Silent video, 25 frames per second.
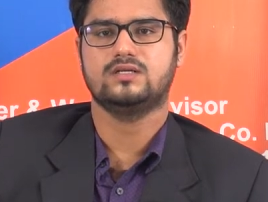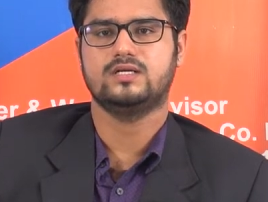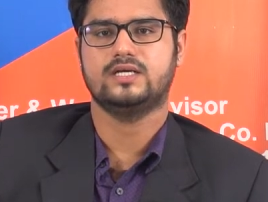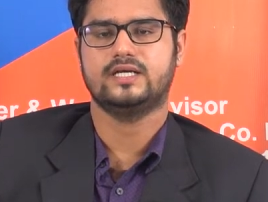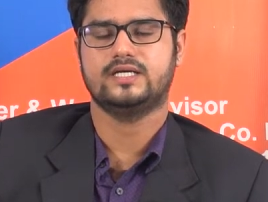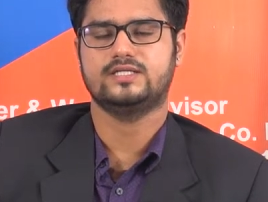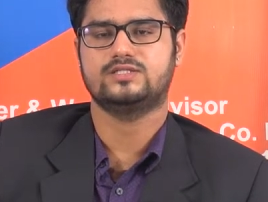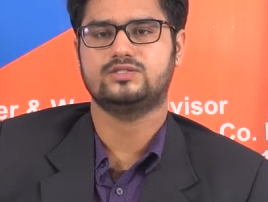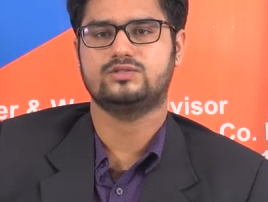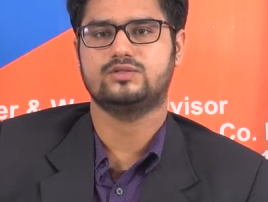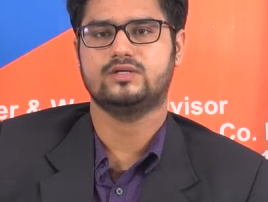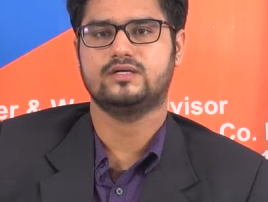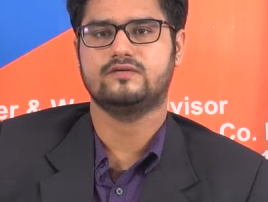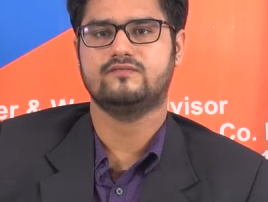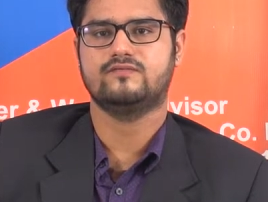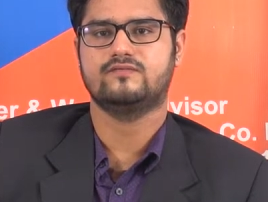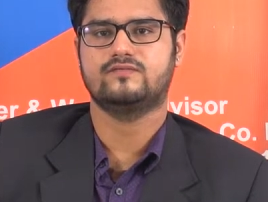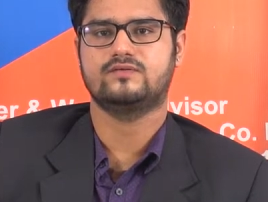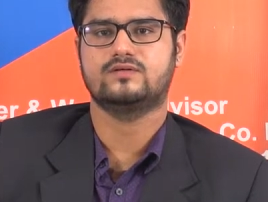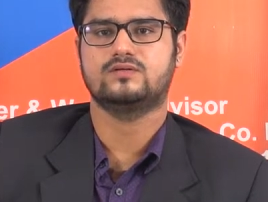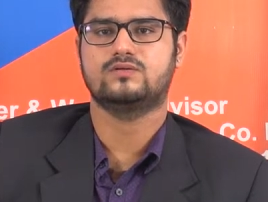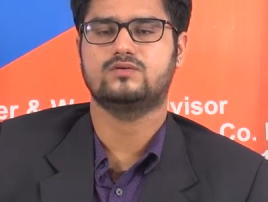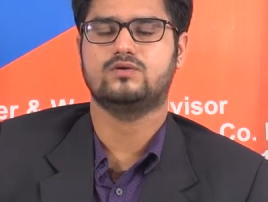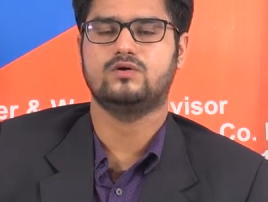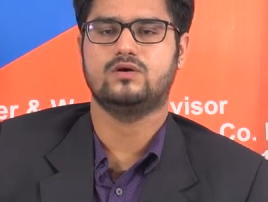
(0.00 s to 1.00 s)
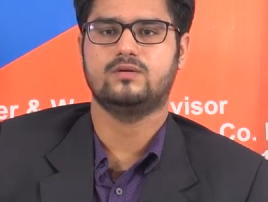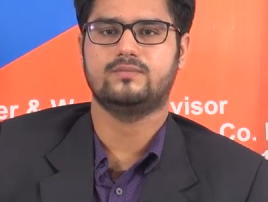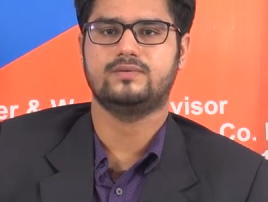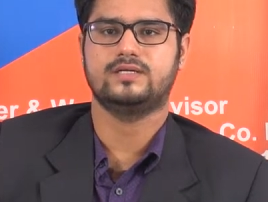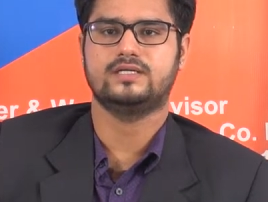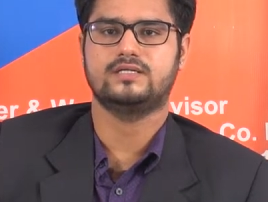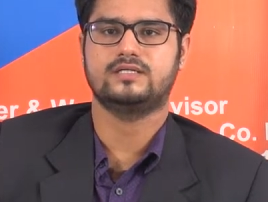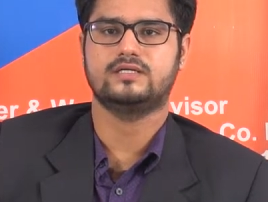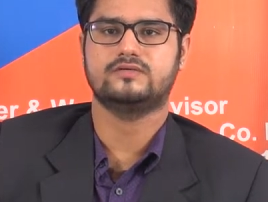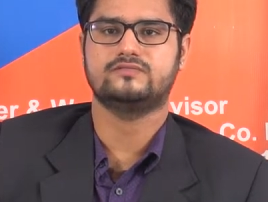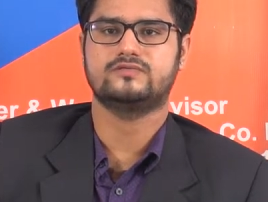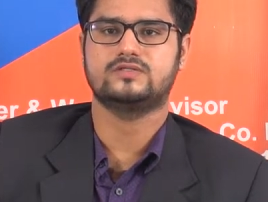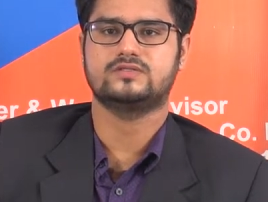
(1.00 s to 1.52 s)
HUF,
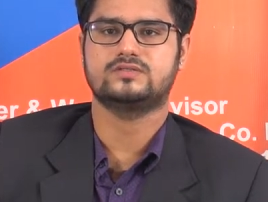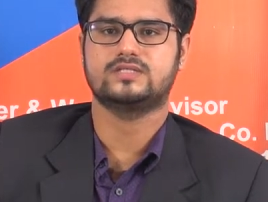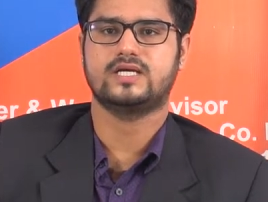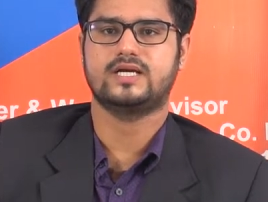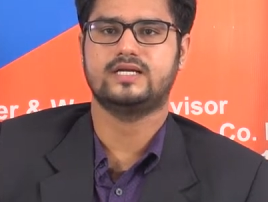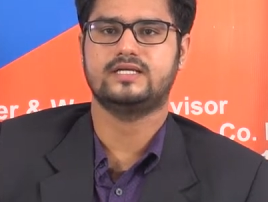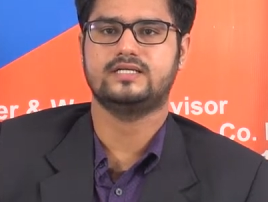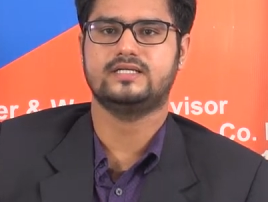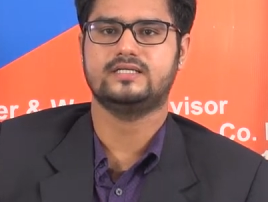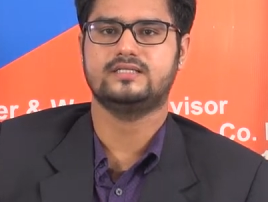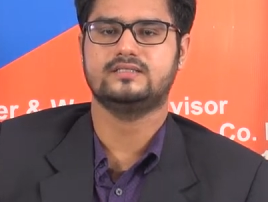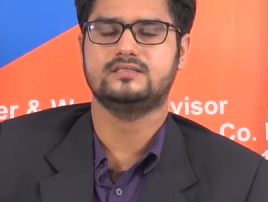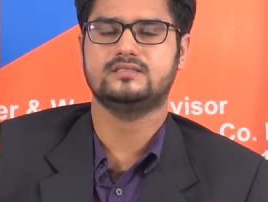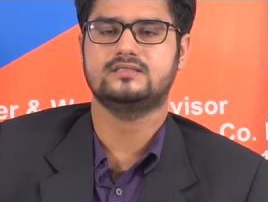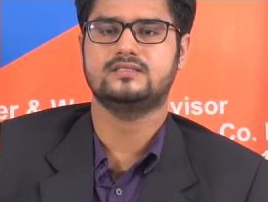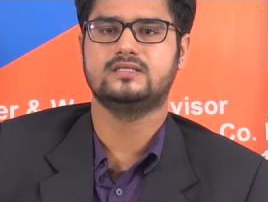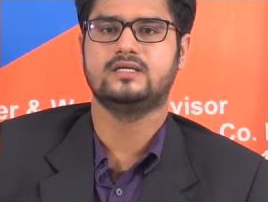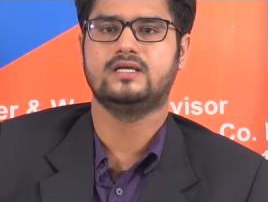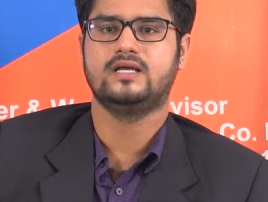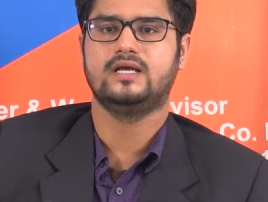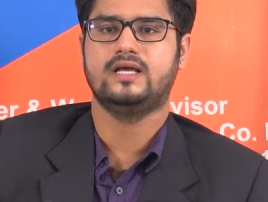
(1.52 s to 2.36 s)
cooperative societies,